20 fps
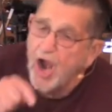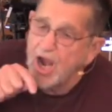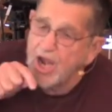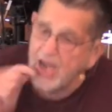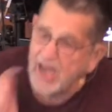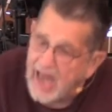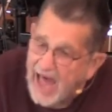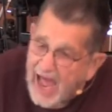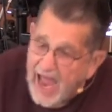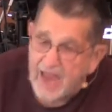
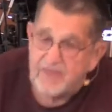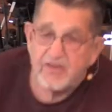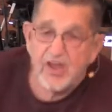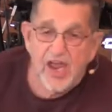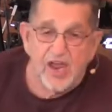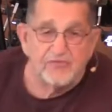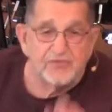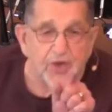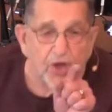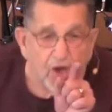life
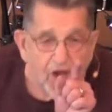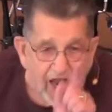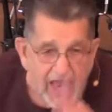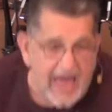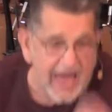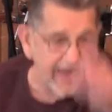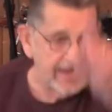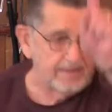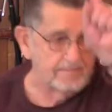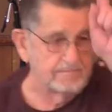if you
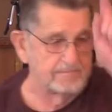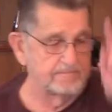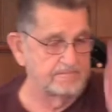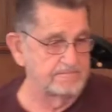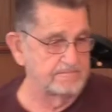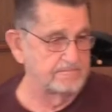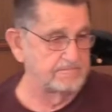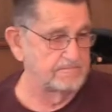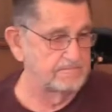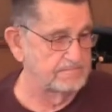let him.
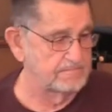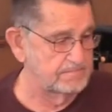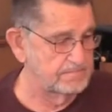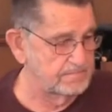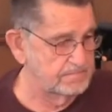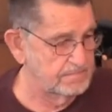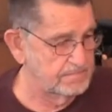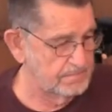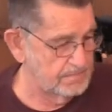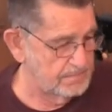Amen.